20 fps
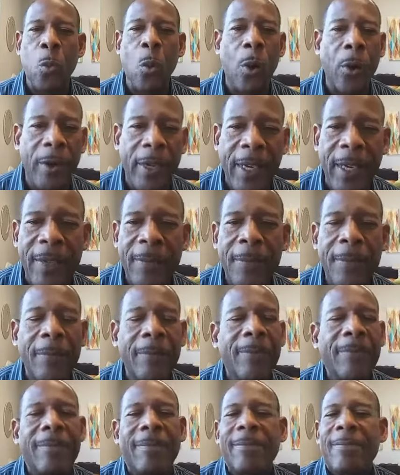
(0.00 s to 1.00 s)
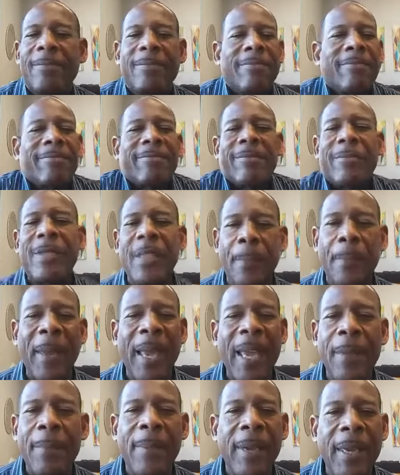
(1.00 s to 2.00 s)
working to
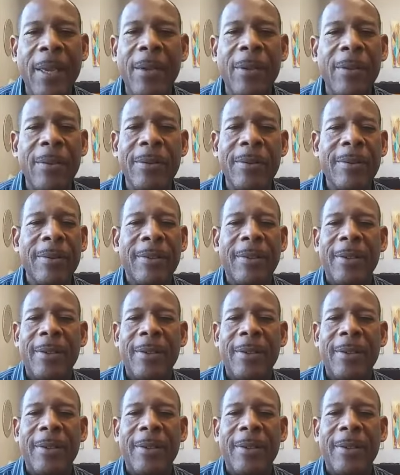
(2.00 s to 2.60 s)
pay bills,